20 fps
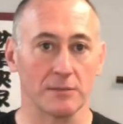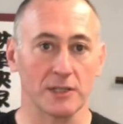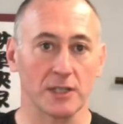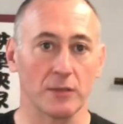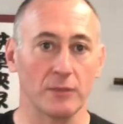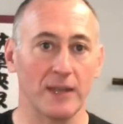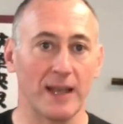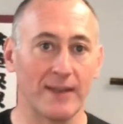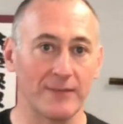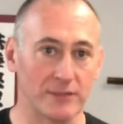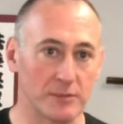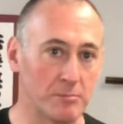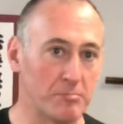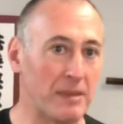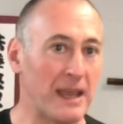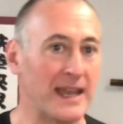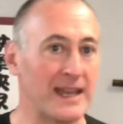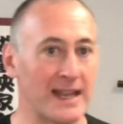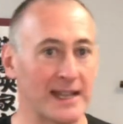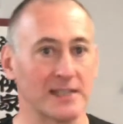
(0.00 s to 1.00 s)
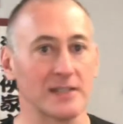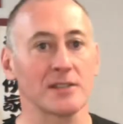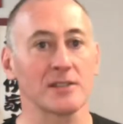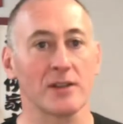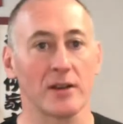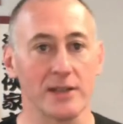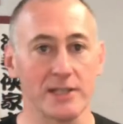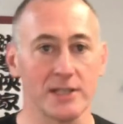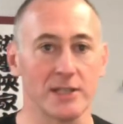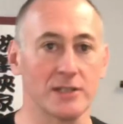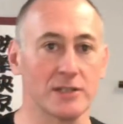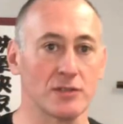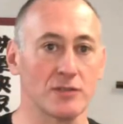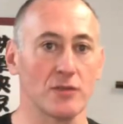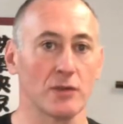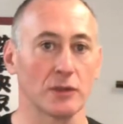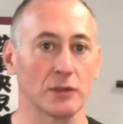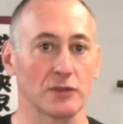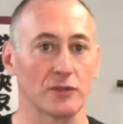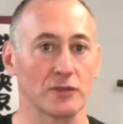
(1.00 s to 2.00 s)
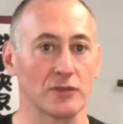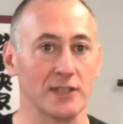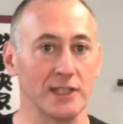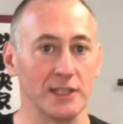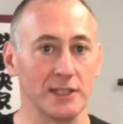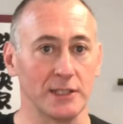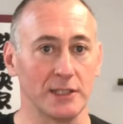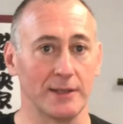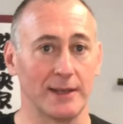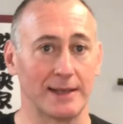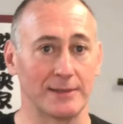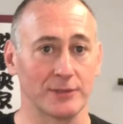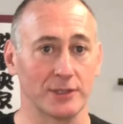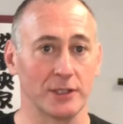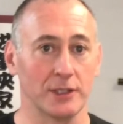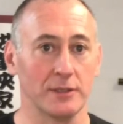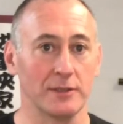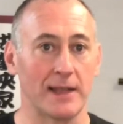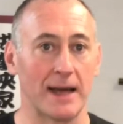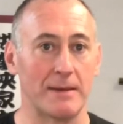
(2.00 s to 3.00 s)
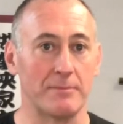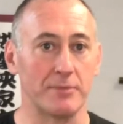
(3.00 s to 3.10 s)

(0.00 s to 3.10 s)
So we have some paired exercises and drills for teaching you how to do that.